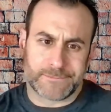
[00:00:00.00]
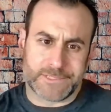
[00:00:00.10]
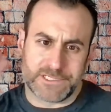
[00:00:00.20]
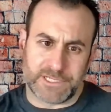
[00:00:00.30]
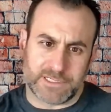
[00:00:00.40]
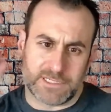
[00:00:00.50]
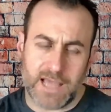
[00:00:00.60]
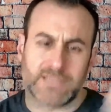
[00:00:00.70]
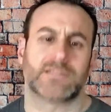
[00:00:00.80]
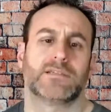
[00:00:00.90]

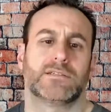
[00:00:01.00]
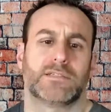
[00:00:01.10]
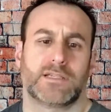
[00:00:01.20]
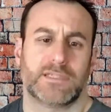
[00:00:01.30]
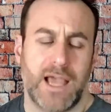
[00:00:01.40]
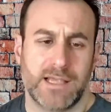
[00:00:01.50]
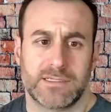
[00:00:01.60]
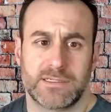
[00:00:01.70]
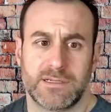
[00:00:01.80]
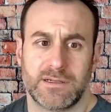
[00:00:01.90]
Success,
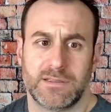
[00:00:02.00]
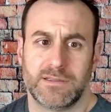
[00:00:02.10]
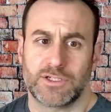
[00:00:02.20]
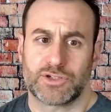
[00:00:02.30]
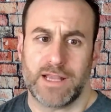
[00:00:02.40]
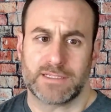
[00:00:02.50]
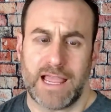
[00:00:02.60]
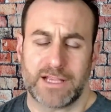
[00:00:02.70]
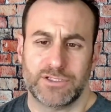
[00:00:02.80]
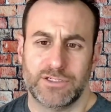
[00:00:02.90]
success. The
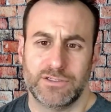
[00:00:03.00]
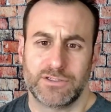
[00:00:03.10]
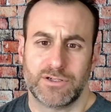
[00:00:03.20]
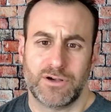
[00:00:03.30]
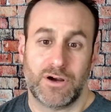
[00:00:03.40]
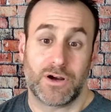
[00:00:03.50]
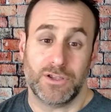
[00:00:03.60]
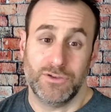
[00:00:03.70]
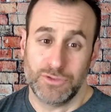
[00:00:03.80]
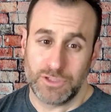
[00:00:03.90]
transactions are
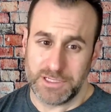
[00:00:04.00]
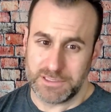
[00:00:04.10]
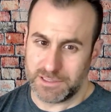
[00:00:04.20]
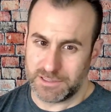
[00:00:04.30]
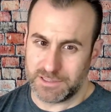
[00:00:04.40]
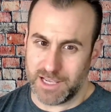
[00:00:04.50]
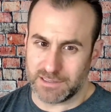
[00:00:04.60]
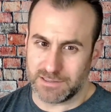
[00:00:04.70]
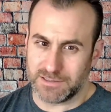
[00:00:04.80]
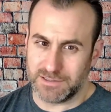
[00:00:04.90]
usually a
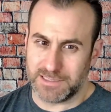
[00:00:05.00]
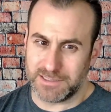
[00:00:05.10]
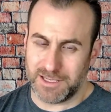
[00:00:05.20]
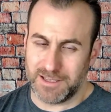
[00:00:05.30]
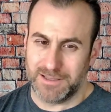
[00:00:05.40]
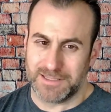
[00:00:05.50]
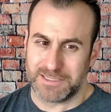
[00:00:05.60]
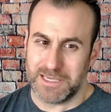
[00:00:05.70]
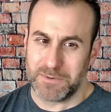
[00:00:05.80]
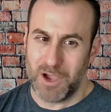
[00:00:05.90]
success. Let's let's
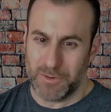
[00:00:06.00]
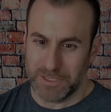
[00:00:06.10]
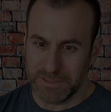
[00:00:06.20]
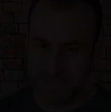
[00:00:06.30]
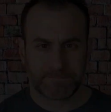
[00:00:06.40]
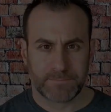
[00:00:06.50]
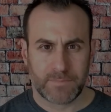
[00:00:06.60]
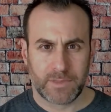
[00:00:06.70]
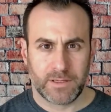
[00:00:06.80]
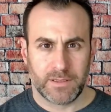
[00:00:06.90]
keep going.
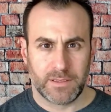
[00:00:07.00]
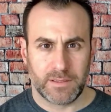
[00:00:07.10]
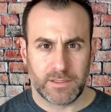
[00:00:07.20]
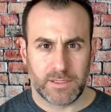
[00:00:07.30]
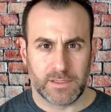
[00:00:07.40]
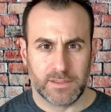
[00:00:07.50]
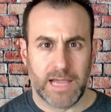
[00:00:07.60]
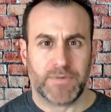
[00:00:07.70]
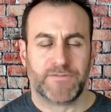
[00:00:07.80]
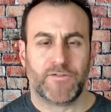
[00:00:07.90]

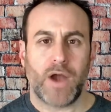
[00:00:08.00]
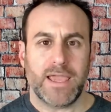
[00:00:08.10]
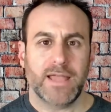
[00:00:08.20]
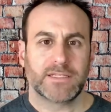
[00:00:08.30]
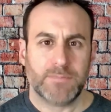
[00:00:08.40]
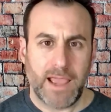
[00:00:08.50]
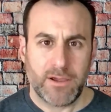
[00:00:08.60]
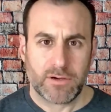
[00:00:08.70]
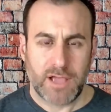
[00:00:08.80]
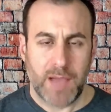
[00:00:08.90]
Now, before I get to my
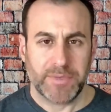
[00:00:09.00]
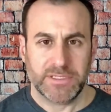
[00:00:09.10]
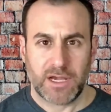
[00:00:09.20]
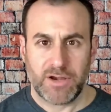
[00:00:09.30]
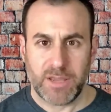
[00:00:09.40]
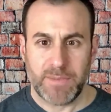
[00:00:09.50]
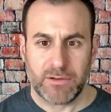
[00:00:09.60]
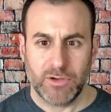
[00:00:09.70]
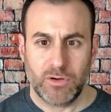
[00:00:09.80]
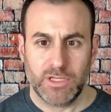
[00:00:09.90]
own commentary
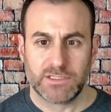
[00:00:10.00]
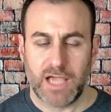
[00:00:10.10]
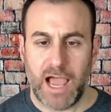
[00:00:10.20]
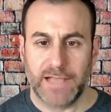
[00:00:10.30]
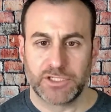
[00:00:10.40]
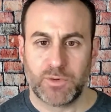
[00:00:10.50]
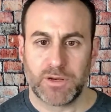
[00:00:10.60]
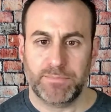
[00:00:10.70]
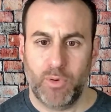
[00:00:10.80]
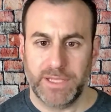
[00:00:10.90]
about NOLUS, I just want
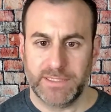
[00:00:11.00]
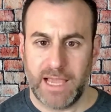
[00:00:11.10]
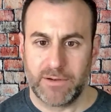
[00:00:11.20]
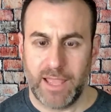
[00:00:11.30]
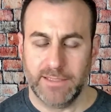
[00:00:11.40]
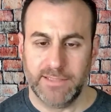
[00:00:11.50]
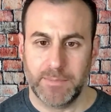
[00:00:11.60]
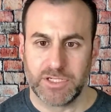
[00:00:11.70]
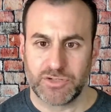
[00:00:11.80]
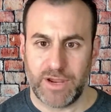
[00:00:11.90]
to point out and
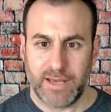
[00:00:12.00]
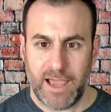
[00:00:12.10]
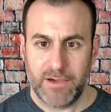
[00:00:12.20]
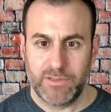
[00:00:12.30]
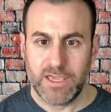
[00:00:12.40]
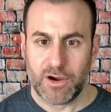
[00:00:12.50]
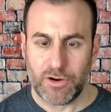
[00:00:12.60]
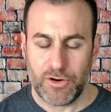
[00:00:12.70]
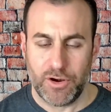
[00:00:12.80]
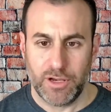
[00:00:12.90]
demonstrate how the
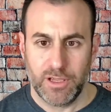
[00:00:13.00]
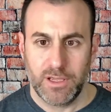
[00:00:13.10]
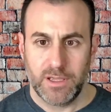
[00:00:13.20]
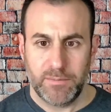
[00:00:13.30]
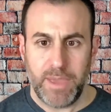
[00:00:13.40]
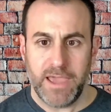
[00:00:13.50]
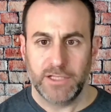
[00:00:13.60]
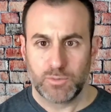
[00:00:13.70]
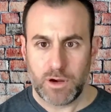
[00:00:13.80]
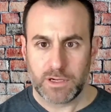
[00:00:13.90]
earn
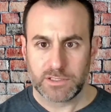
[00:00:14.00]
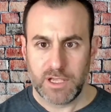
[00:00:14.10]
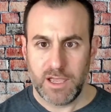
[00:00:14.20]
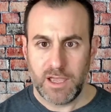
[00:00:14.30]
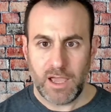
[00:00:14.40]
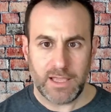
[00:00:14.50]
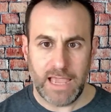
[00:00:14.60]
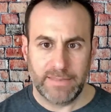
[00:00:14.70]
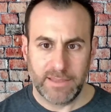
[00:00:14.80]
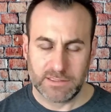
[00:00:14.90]
page works.
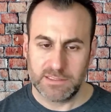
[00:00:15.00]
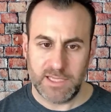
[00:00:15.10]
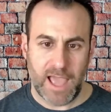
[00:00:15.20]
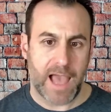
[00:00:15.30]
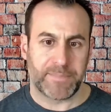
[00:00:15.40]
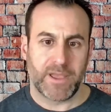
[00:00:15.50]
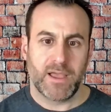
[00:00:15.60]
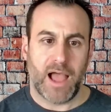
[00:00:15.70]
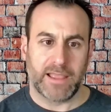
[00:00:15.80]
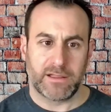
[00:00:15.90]
Again, this is the app.
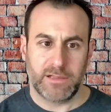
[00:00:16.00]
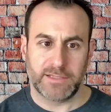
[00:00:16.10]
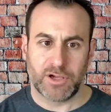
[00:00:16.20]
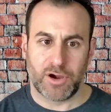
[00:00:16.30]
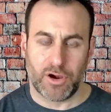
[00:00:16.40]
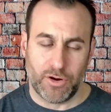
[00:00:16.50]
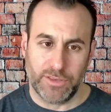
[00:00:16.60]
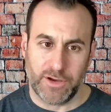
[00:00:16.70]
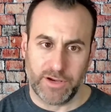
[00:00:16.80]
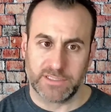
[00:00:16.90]
I clicked earn.
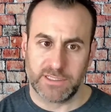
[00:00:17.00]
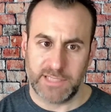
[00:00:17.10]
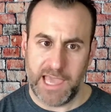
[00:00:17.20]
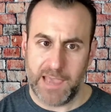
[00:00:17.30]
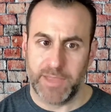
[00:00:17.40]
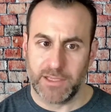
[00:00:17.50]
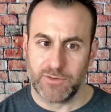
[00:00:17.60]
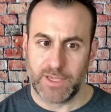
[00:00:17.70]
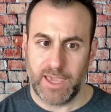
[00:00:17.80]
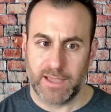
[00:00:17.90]
There is a tab that you
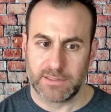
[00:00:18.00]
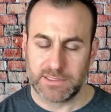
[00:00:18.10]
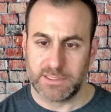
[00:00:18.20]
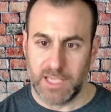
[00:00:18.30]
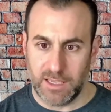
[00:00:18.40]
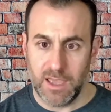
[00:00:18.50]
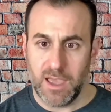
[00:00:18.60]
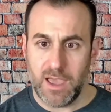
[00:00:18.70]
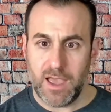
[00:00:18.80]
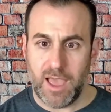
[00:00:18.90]
can't see,
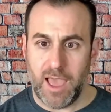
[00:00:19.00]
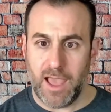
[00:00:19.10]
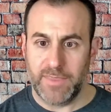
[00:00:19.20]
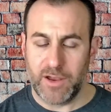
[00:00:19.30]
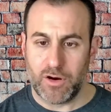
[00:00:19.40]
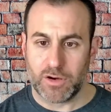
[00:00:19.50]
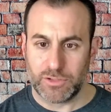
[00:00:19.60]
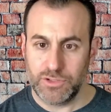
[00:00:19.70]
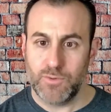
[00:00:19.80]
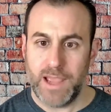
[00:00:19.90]
and there are
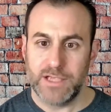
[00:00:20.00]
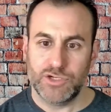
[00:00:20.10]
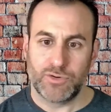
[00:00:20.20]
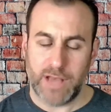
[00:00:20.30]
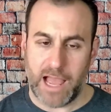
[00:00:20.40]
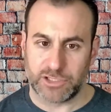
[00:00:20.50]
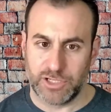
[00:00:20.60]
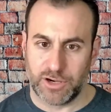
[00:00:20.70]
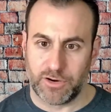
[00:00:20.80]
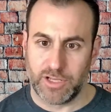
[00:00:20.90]
two ways you could
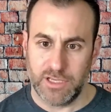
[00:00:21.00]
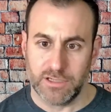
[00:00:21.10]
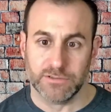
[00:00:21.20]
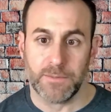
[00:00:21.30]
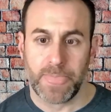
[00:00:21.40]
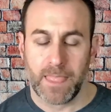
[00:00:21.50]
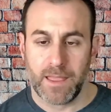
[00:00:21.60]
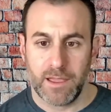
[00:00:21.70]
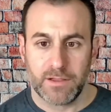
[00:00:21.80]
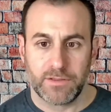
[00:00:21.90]
actually earn a yield.
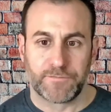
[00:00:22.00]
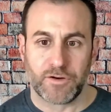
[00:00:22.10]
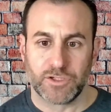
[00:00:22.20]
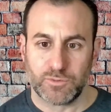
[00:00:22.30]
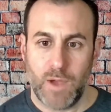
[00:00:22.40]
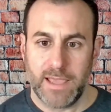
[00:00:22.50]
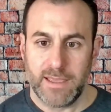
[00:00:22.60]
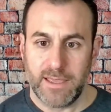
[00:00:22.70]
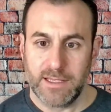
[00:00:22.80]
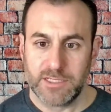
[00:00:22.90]
The first way
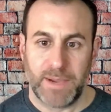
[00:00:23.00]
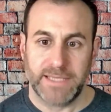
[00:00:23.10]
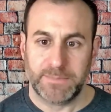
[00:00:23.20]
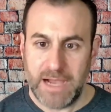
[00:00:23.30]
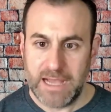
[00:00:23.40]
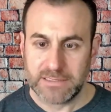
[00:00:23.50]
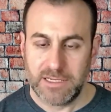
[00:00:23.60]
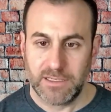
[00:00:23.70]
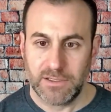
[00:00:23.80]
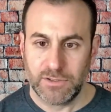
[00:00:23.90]
is by
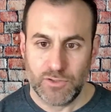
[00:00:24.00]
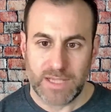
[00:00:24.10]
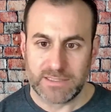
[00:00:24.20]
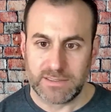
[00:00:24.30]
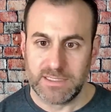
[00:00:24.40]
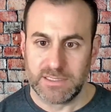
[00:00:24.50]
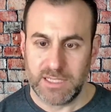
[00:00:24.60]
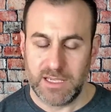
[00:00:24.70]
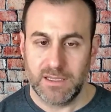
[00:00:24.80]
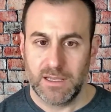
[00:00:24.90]
depositing
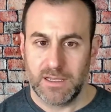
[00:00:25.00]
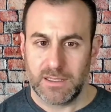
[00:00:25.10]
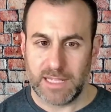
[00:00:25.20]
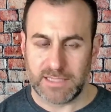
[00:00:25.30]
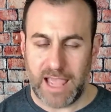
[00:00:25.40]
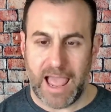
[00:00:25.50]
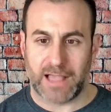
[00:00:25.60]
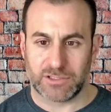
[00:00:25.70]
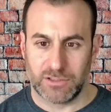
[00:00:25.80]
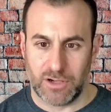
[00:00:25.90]
USDC. That's
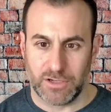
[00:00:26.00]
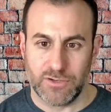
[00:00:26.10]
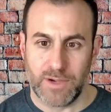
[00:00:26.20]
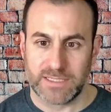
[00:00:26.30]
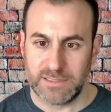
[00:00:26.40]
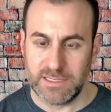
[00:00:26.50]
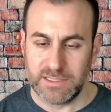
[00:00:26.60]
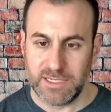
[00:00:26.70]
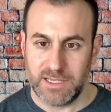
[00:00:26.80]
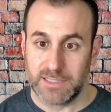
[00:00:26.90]
Axelar USDC.